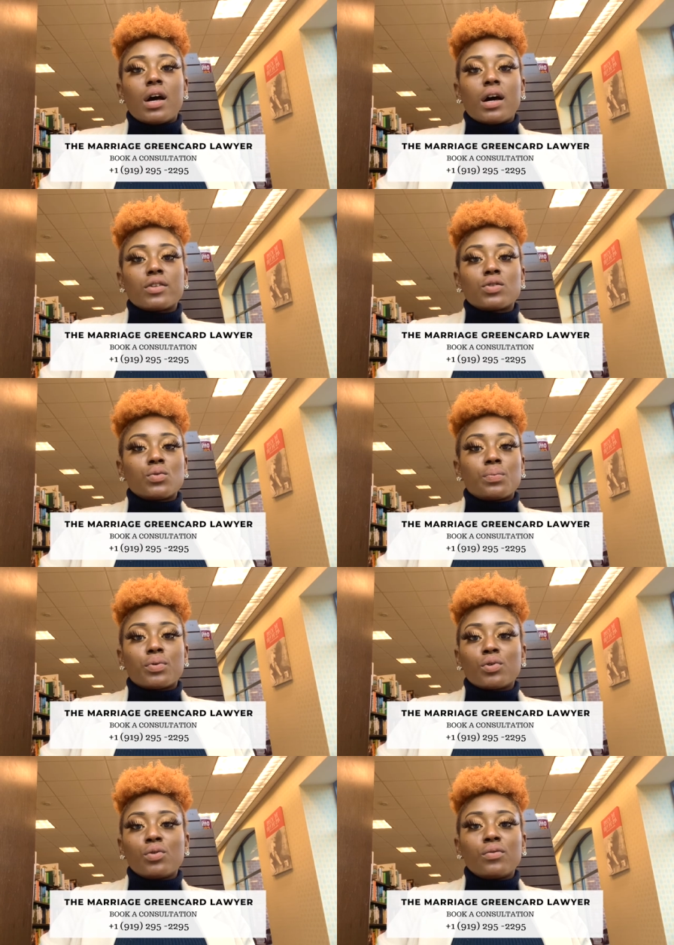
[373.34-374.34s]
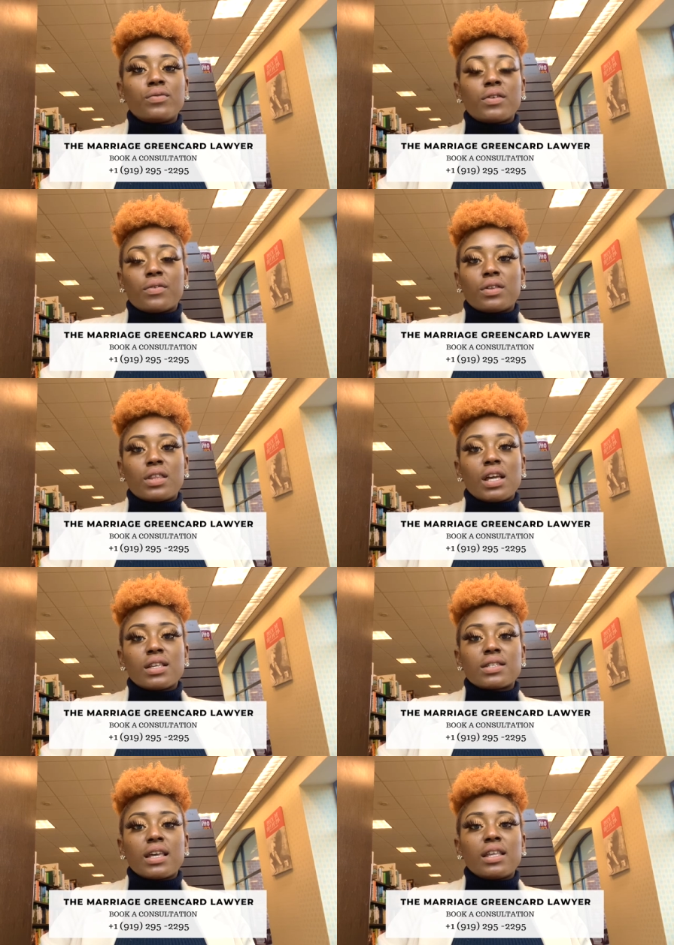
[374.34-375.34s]
to prove different
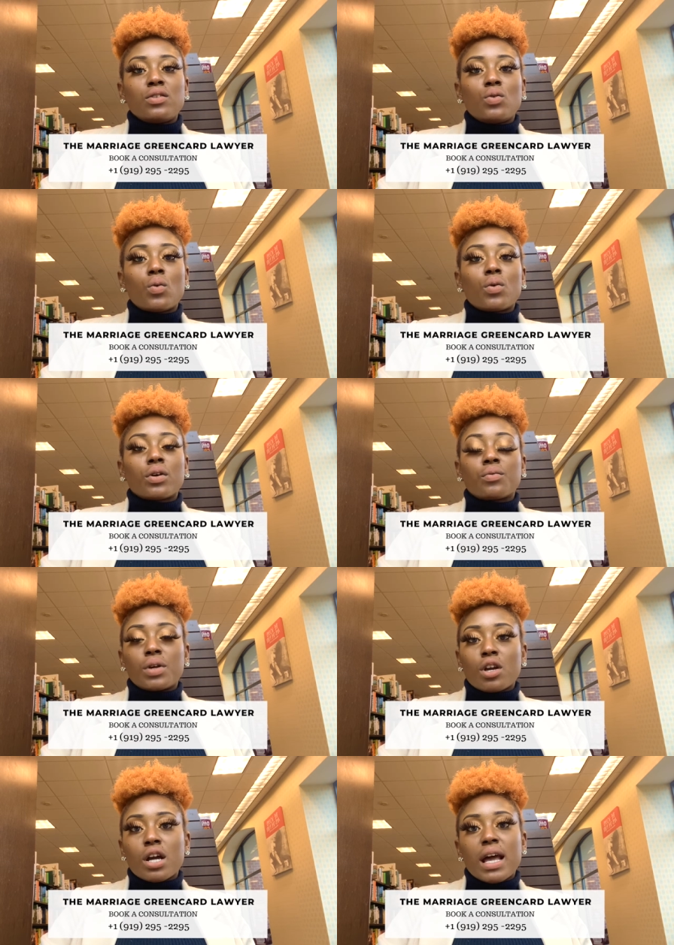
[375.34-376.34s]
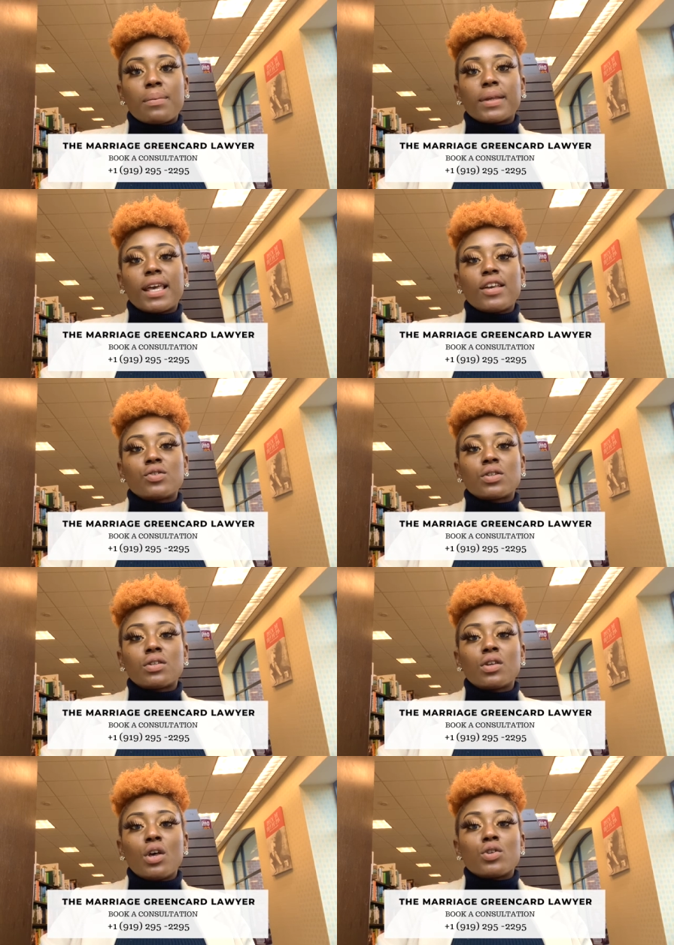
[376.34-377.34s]
things in your green card application.
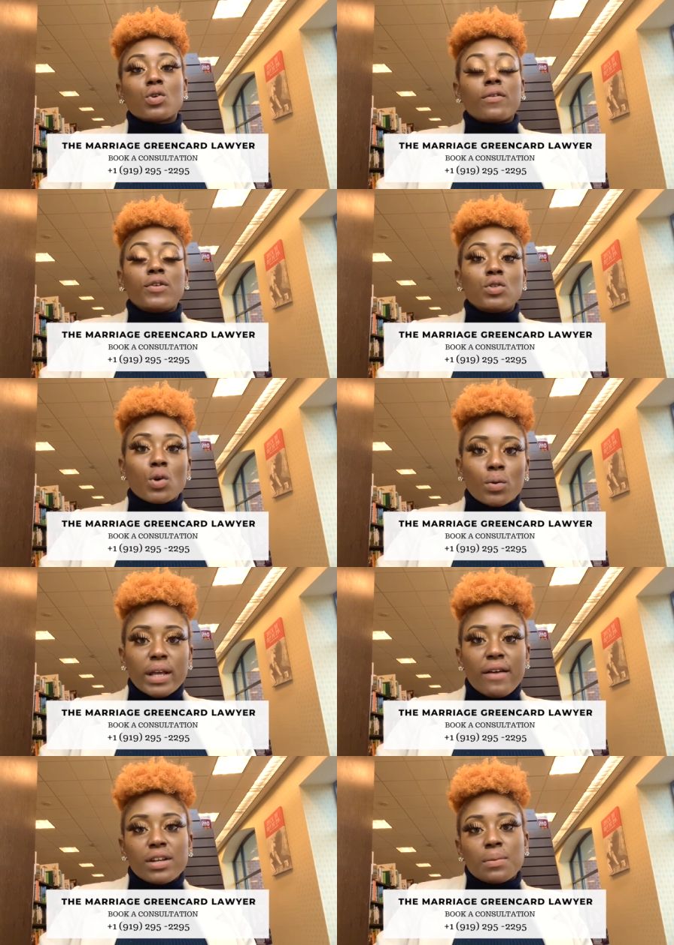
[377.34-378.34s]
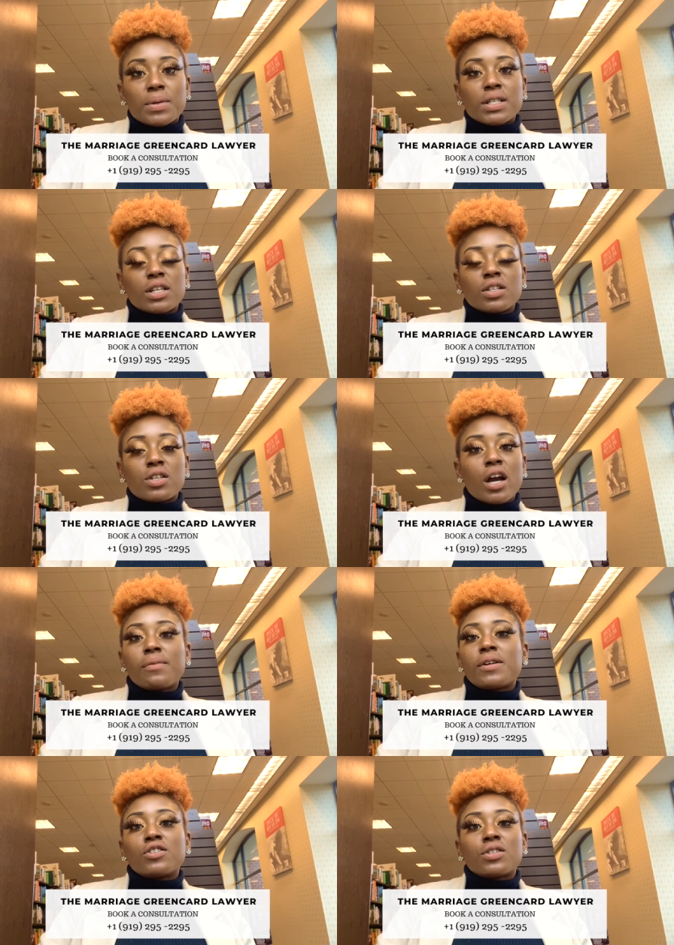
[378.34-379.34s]
So if you don't have any particular
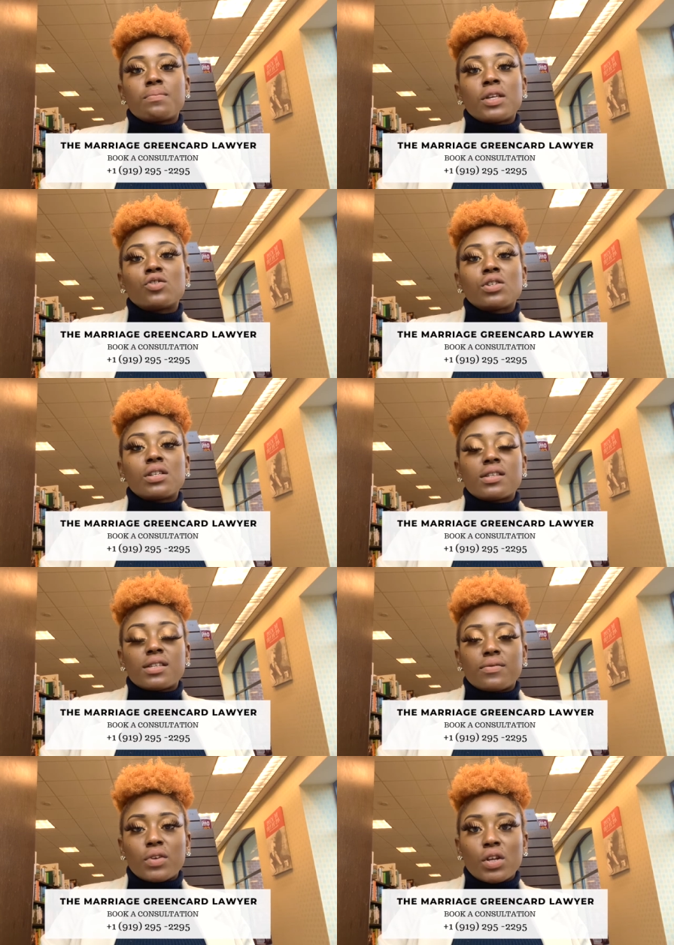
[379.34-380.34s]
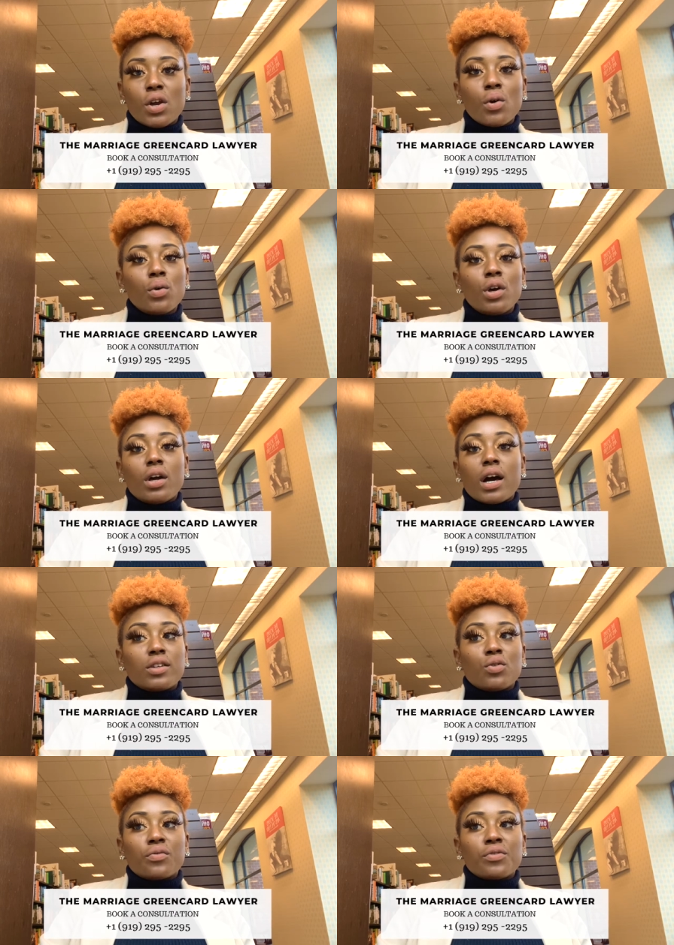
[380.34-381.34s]
document I just mentioned in this video,
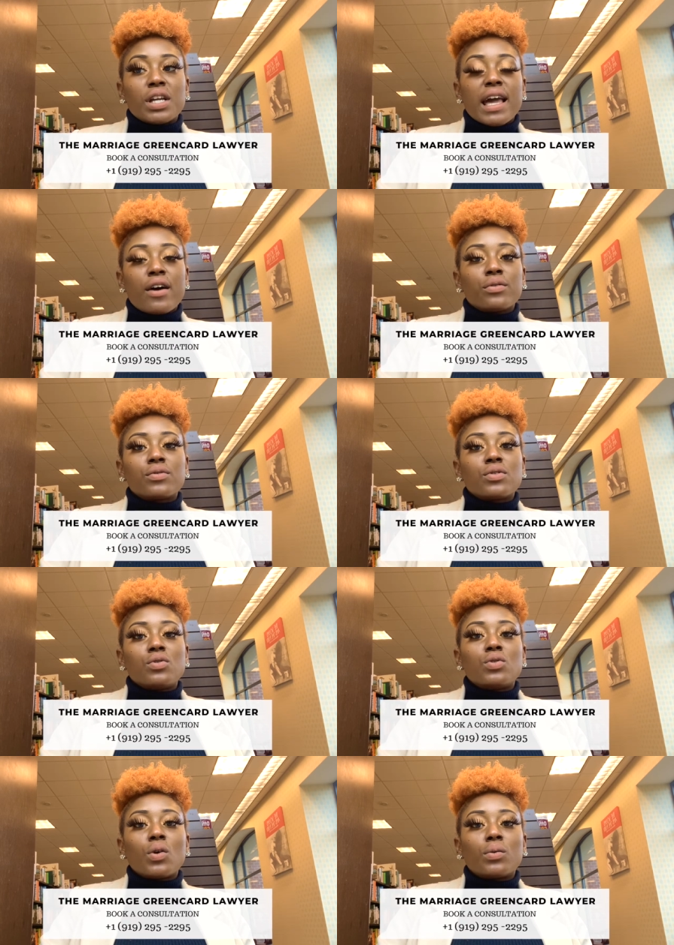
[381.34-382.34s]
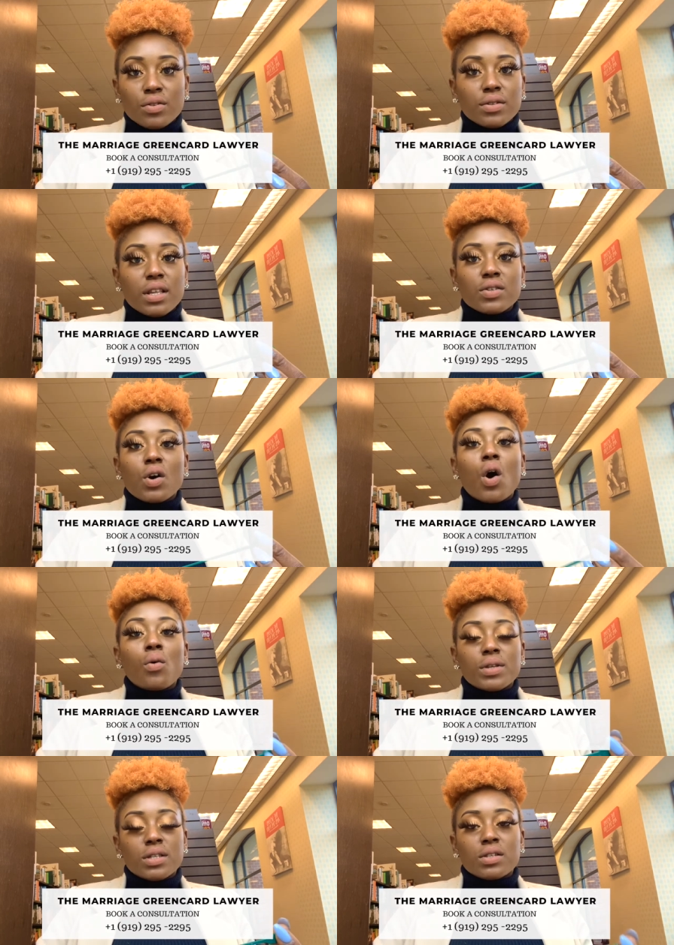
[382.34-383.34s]
don't freak out. You don't. There's
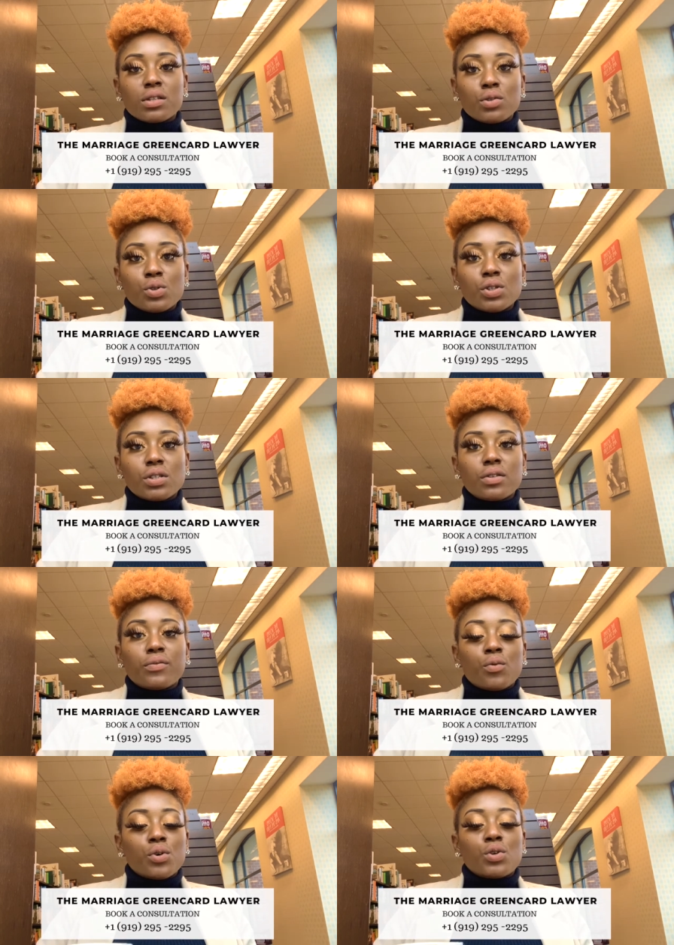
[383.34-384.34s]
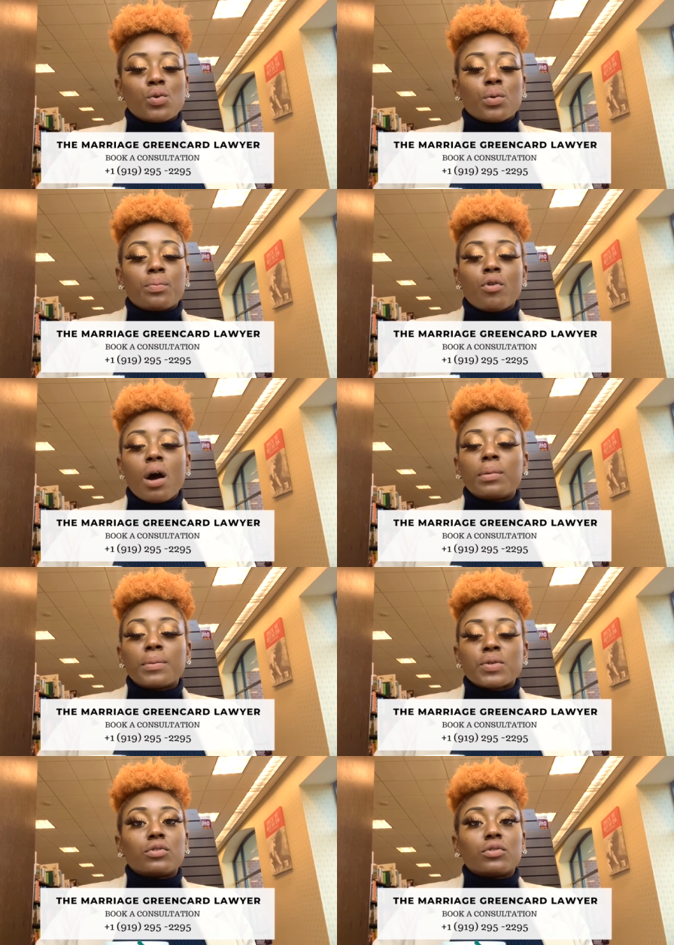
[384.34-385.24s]
always a solution for your problem. So